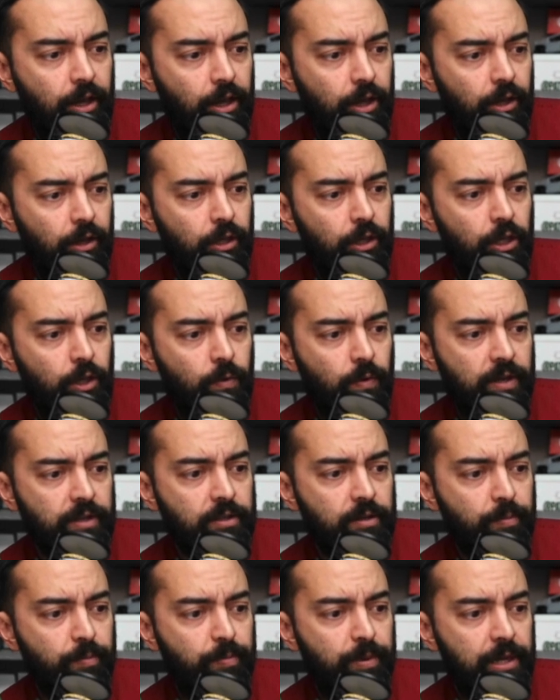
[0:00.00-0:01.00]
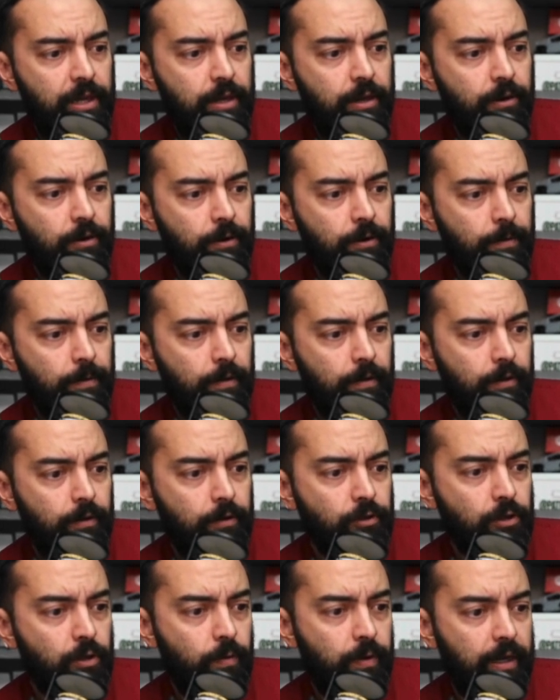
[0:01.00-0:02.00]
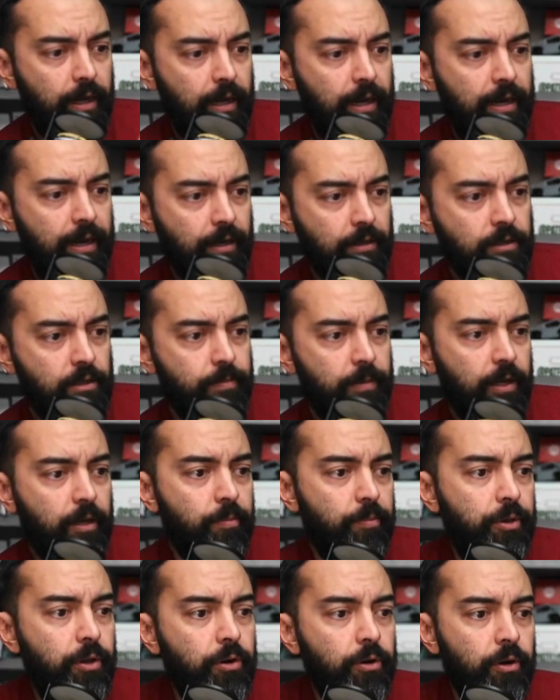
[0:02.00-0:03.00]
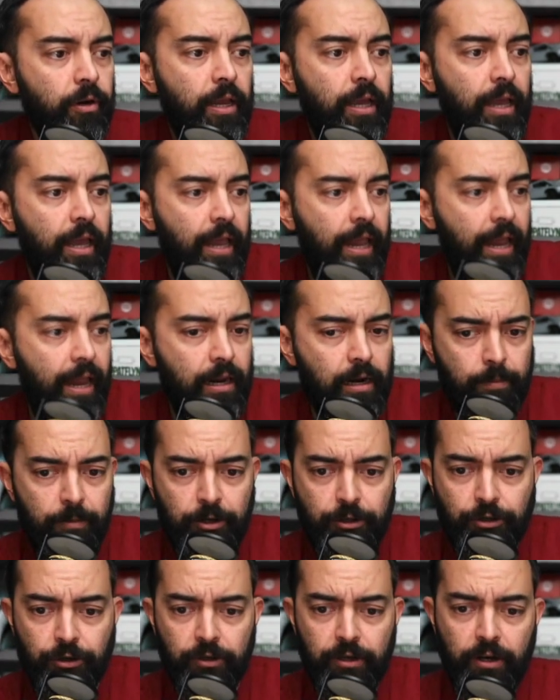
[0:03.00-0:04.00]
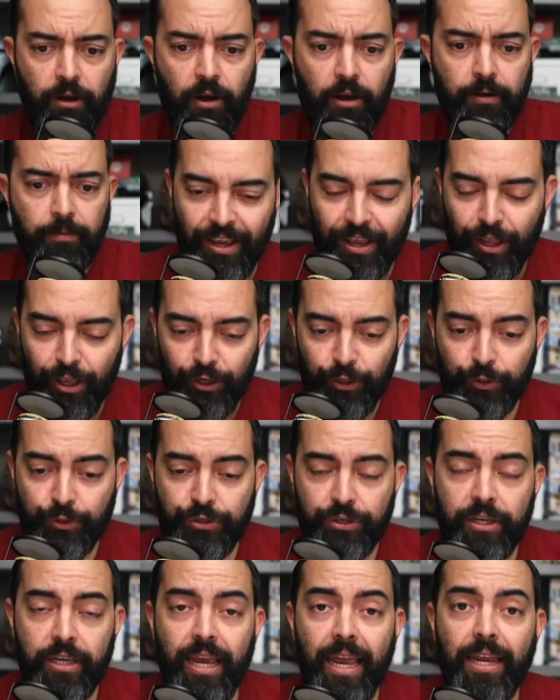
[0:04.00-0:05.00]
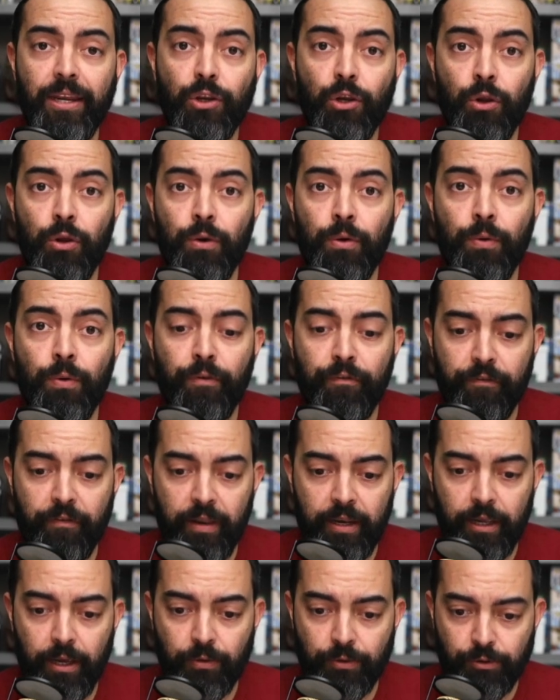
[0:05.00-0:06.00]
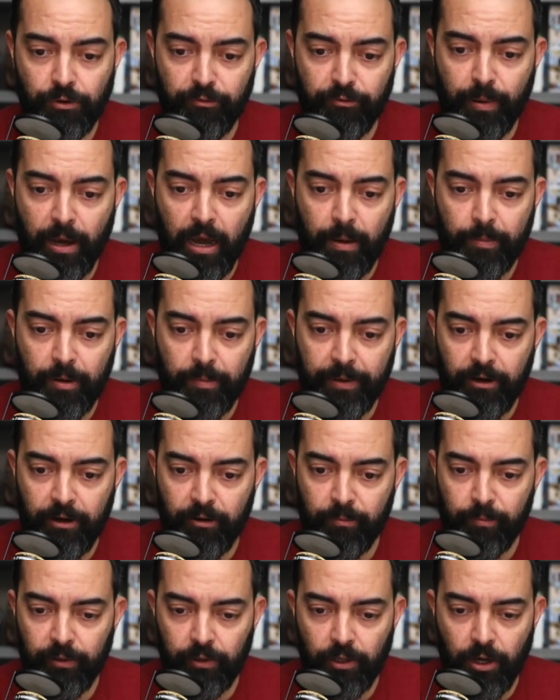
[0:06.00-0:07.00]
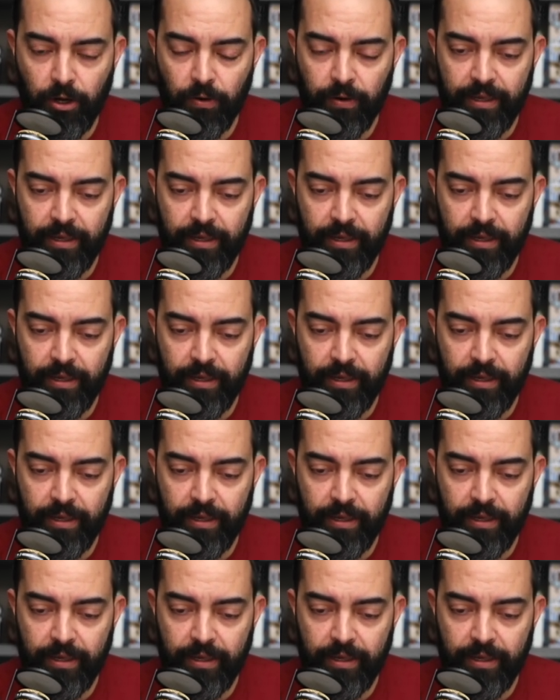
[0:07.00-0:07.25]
USB here so it connects to my computer, and I'm gonna turn it on. You'll see a new video sort of pop up here below in the